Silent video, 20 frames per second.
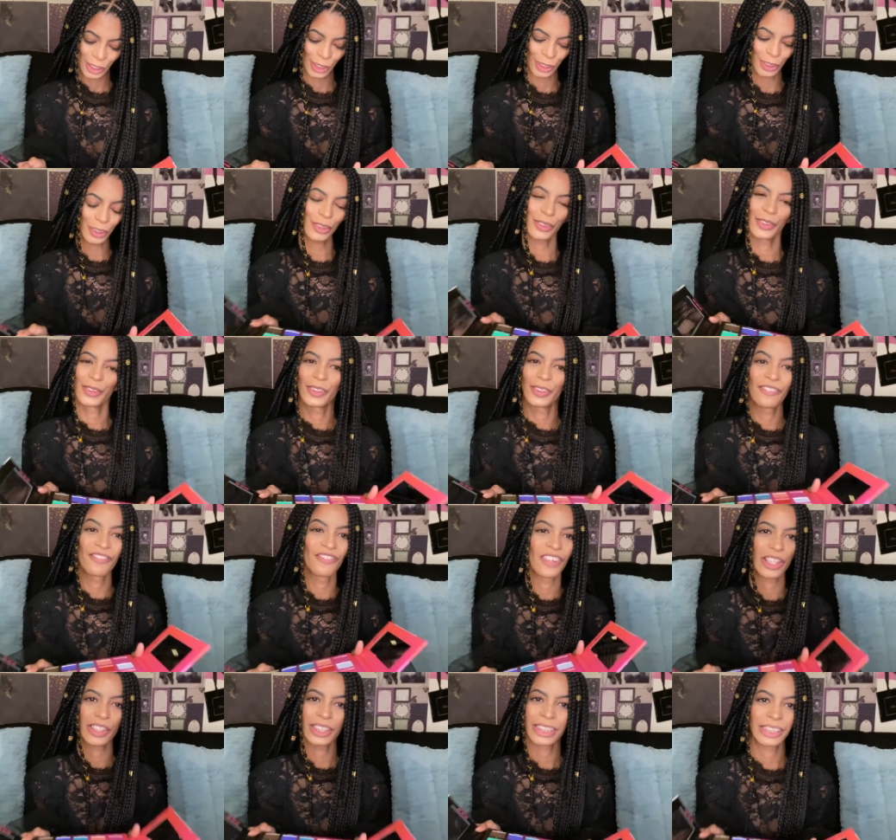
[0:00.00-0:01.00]
Two
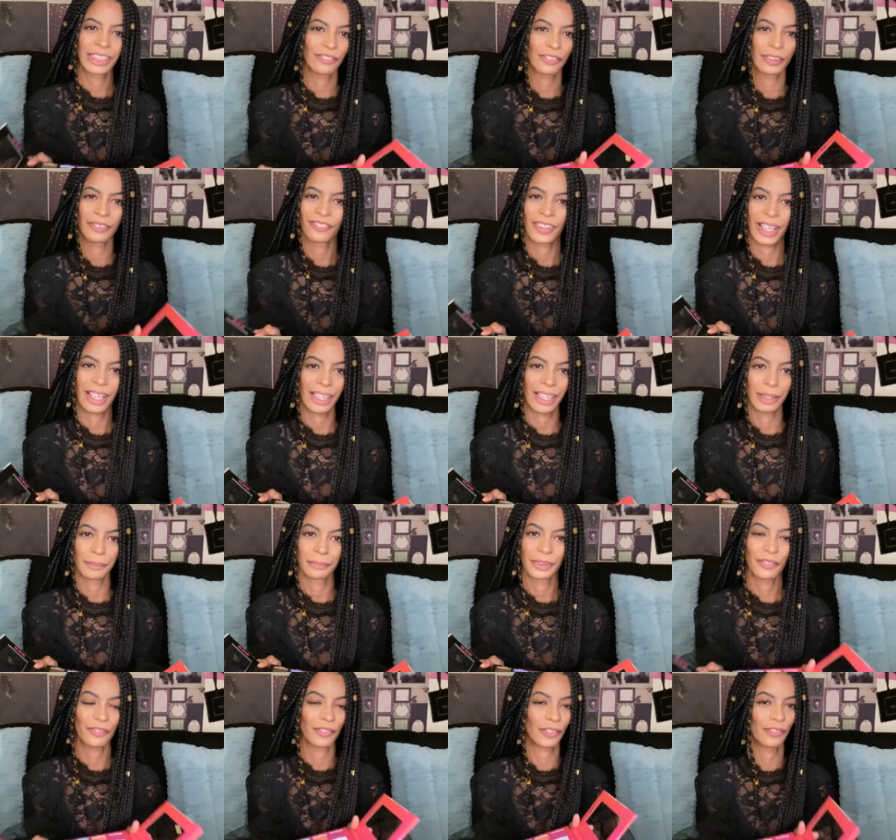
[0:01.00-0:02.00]
very different
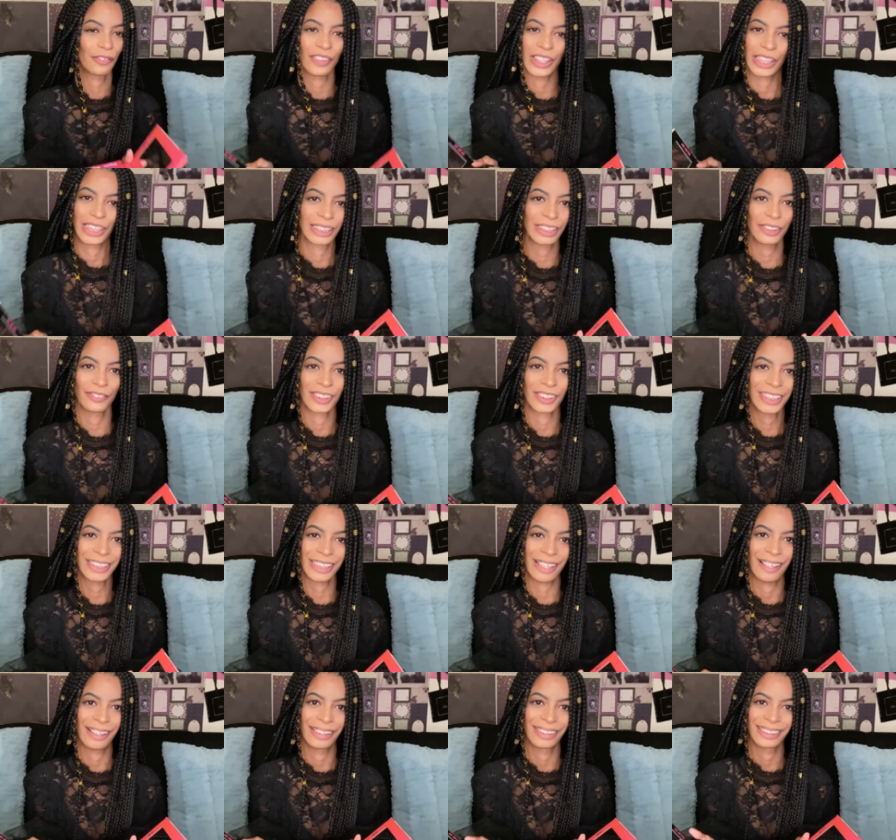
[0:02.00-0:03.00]
vibes, very different
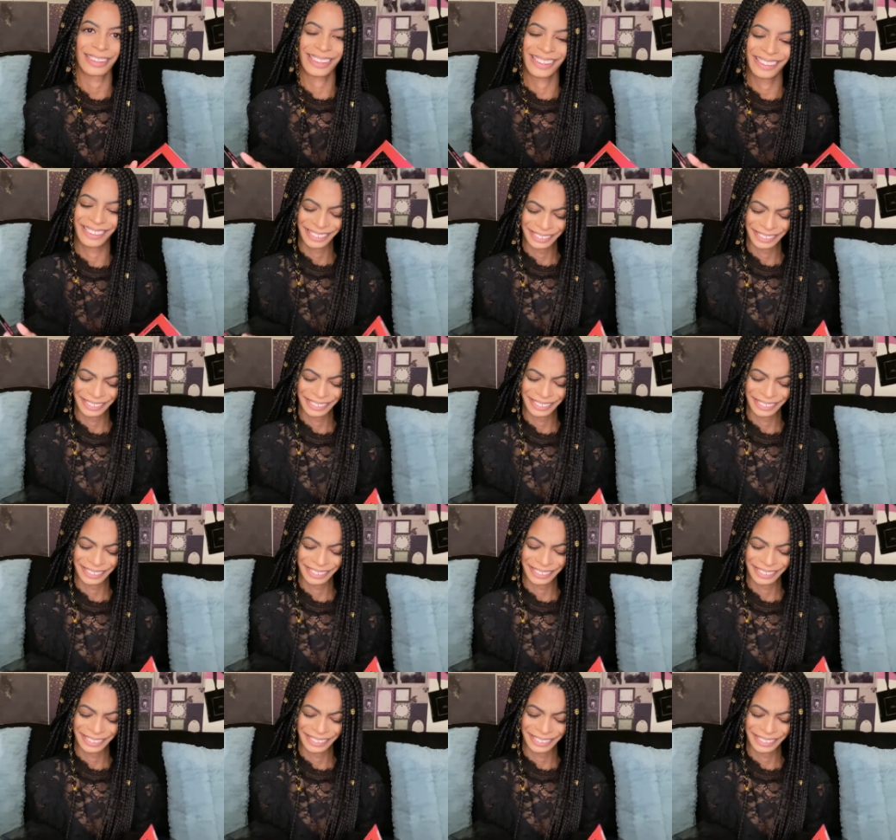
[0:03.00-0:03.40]
sides.